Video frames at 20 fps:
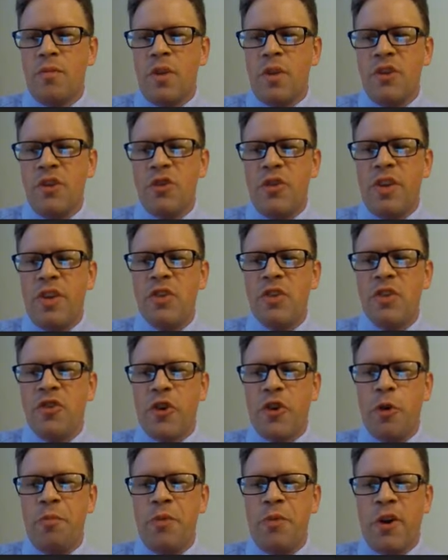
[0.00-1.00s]
So this
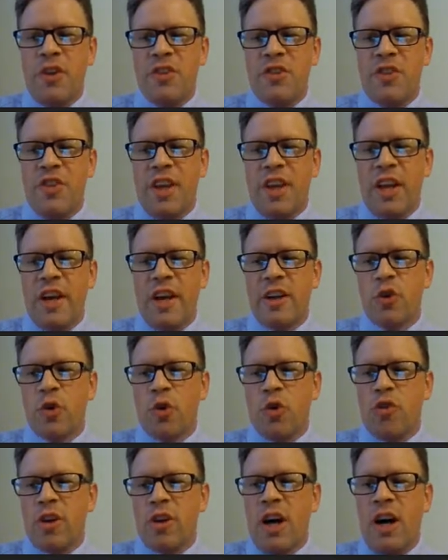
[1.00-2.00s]
group, known as the
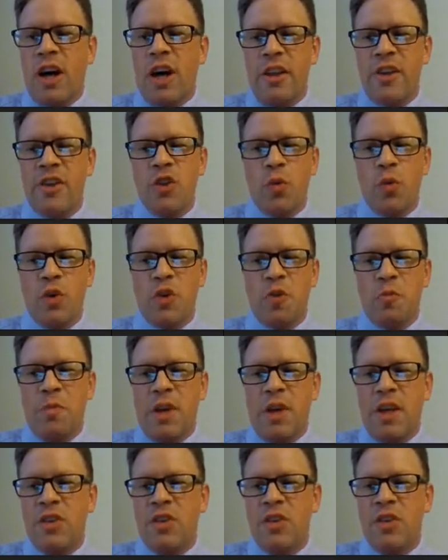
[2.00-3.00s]
Electoral College, which
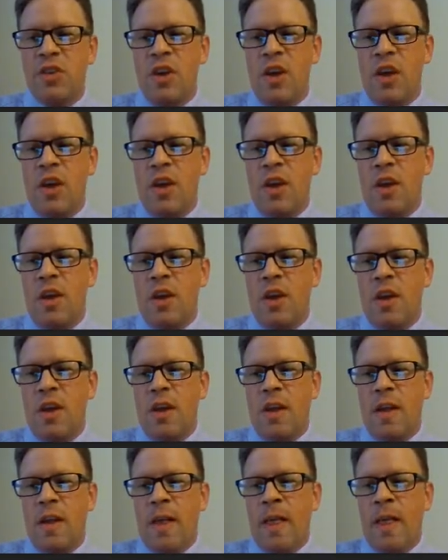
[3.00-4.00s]
meets
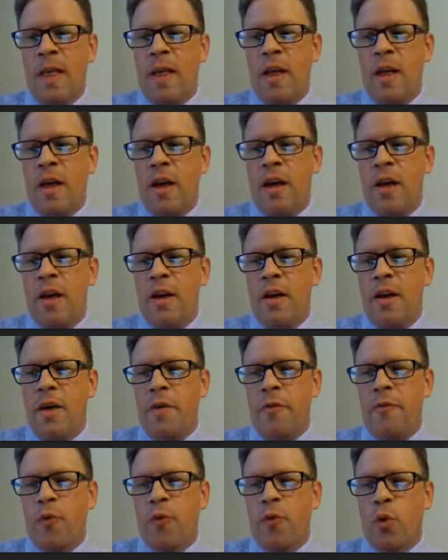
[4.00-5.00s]

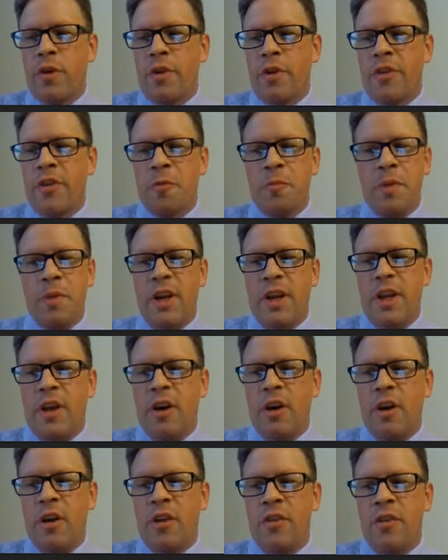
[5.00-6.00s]
for their meeting
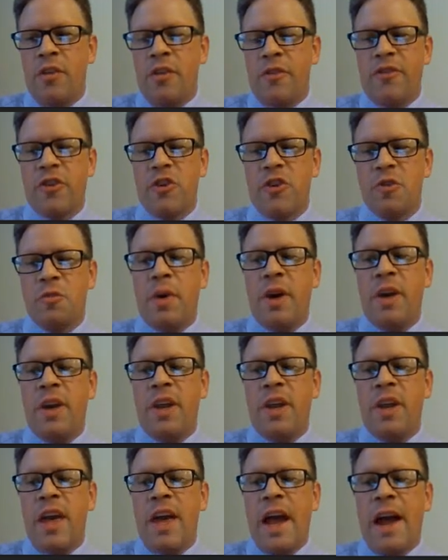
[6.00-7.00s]
on the first
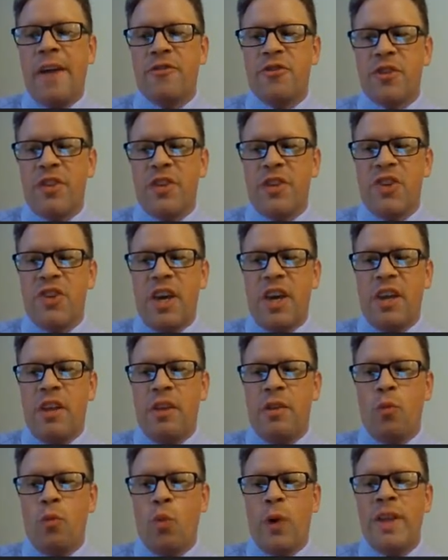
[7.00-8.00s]
Monday after the
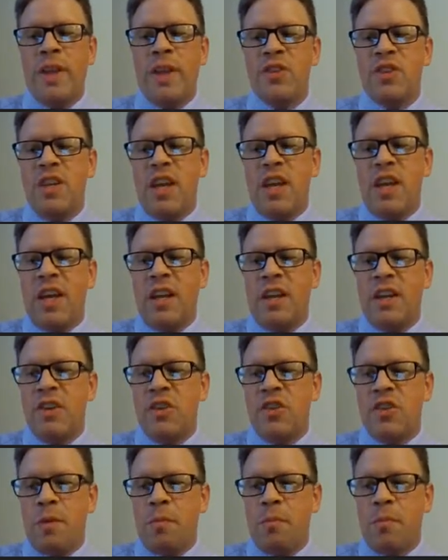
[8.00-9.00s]
second Wednesday in
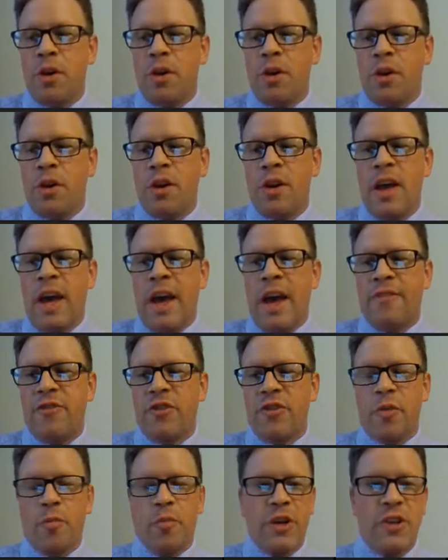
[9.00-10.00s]
December
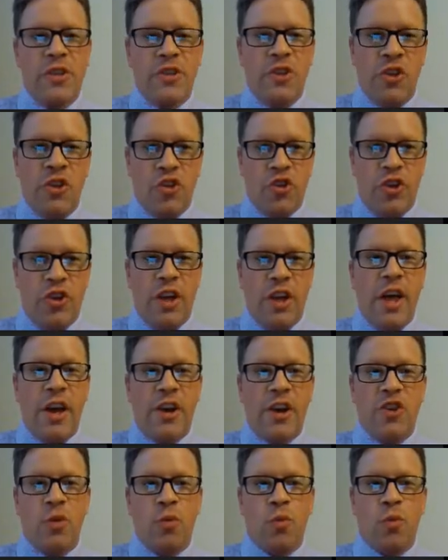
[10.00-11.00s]
after the presidential
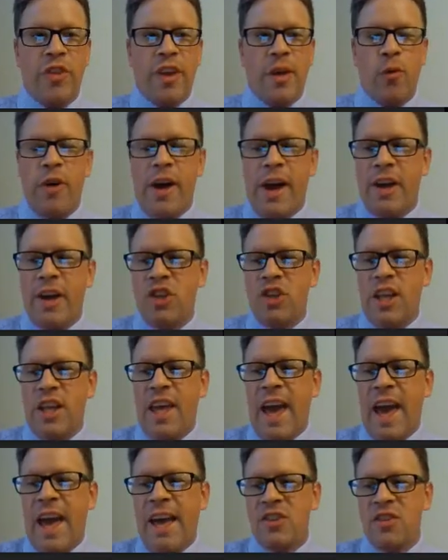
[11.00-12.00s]
election, where they will actually
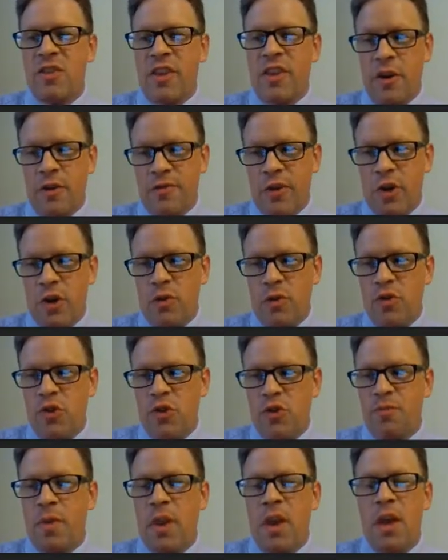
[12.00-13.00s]
cast their
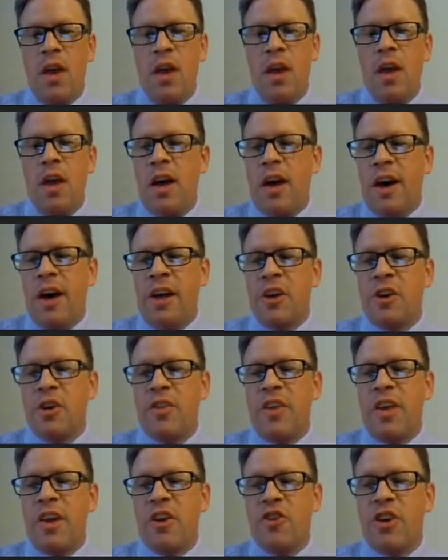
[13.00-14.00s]
votes. Under
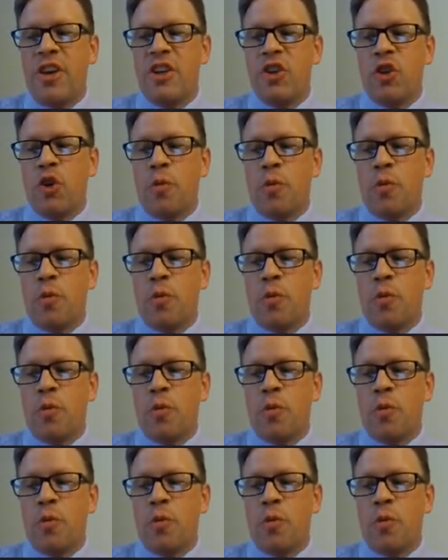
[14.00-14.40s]
the original